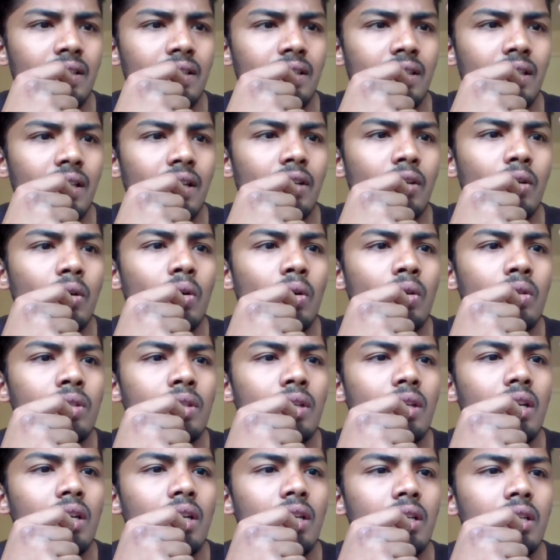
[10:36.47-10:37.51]
the
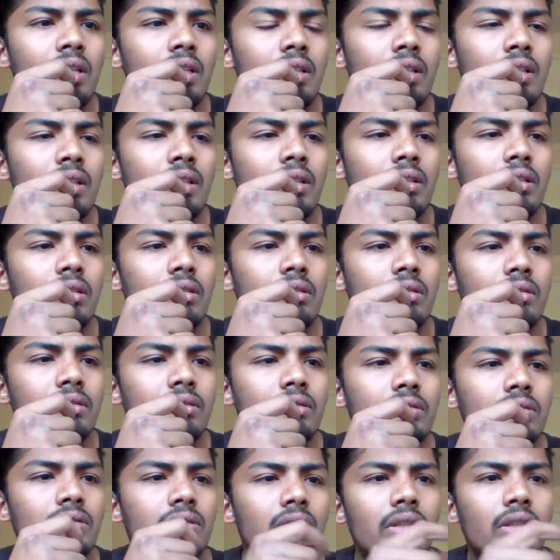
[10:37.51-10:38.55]
conclear
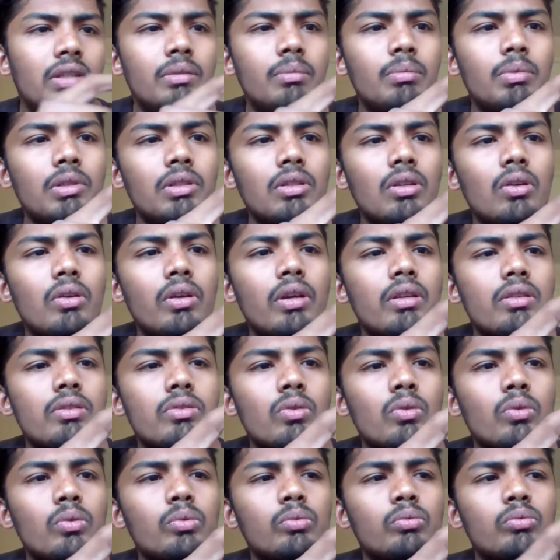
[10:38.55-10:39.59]
keeper. Okay,
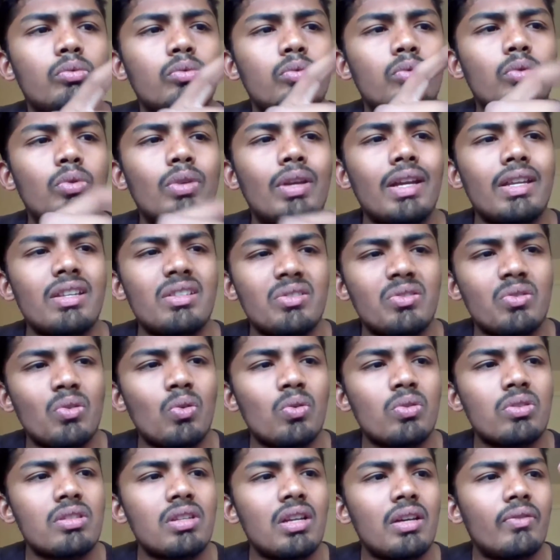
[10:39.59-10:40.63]
so you can
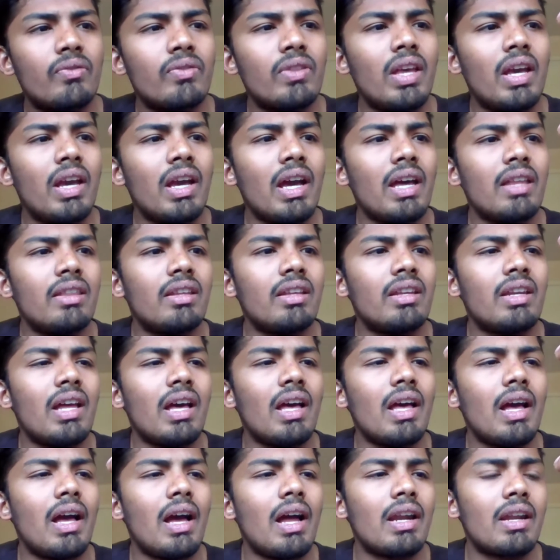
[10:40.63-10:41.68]
store stuff there, and then
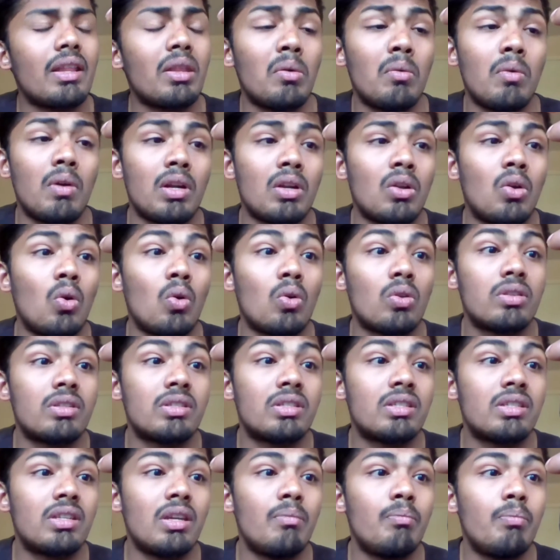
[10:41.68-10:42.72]
another one called
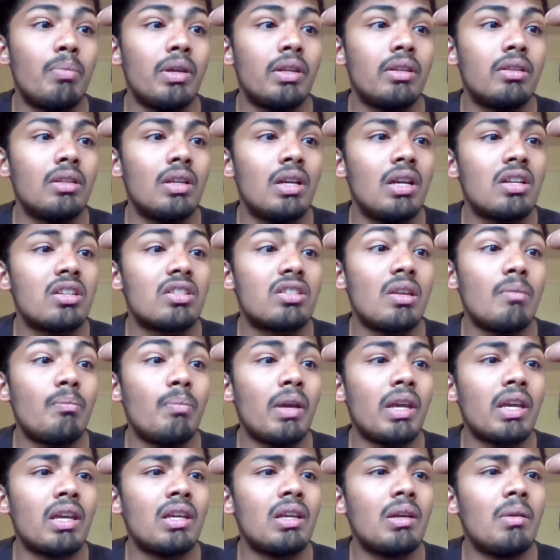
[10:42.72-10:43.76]
stupid
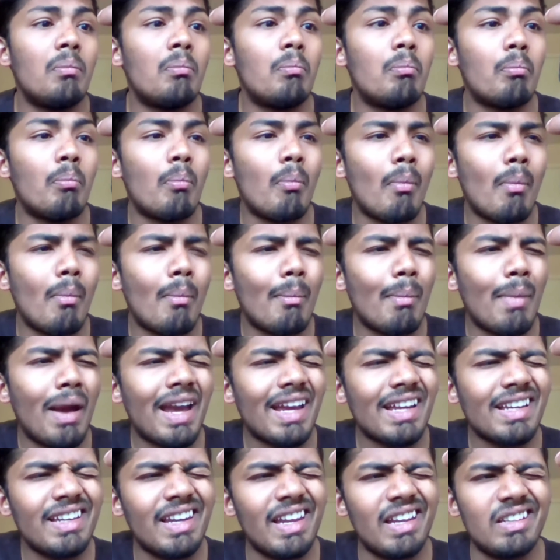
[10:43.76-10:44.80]
shipping
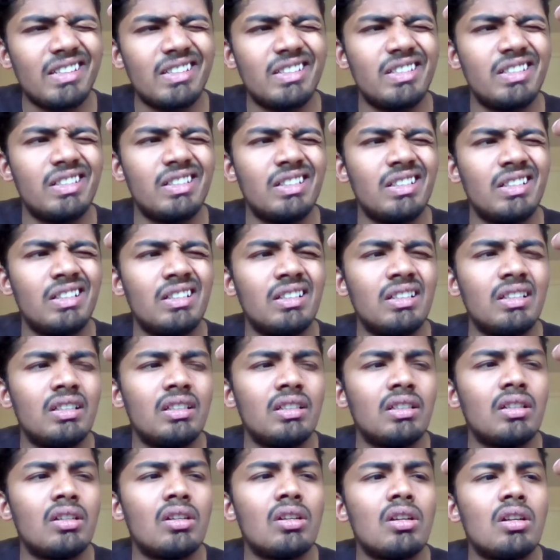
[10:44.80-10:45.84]
magnet,
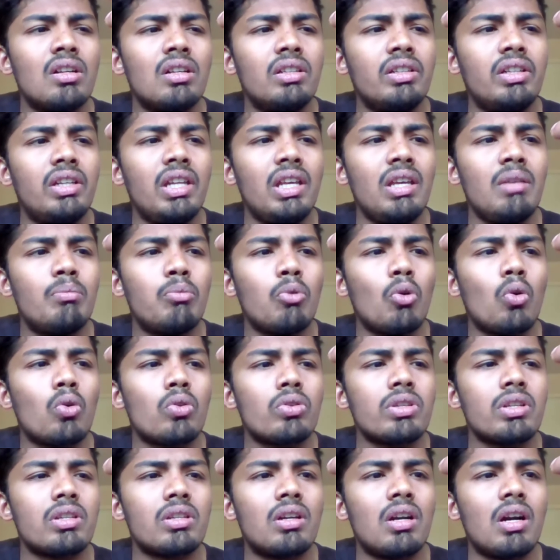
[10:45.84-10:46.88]
deep
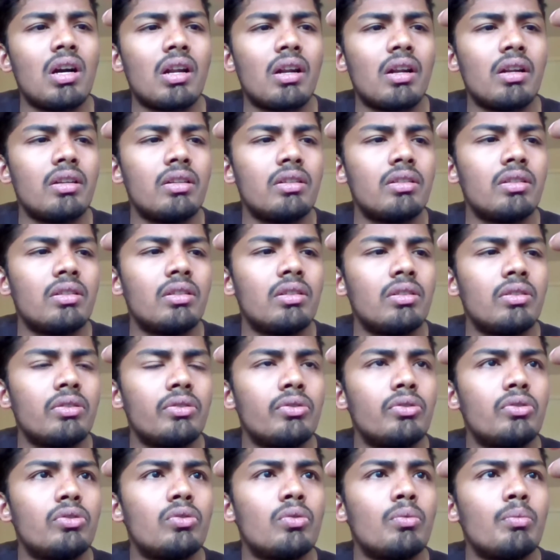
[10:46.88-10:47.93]
ocean current
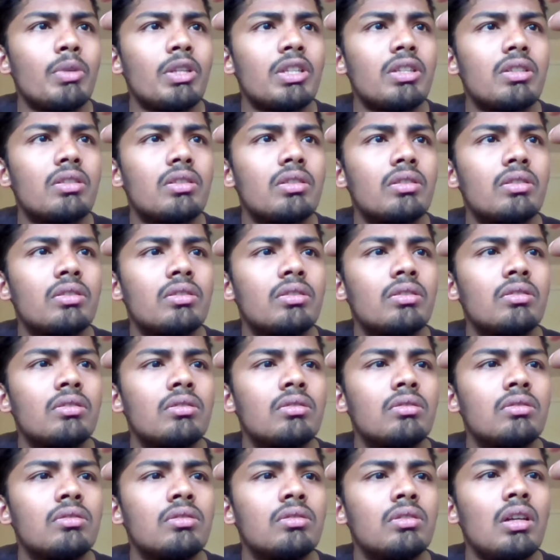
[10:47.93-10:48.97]
unit.
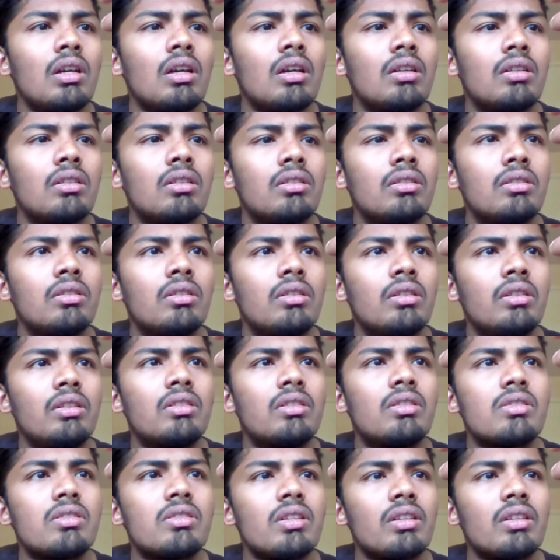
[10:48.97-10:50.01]

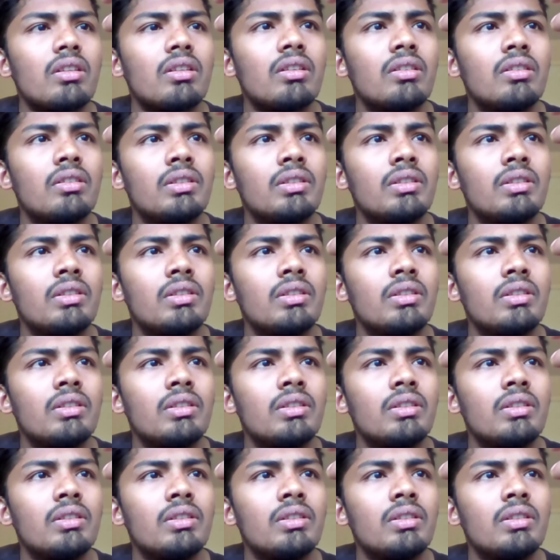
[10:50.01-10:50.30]
Interesting.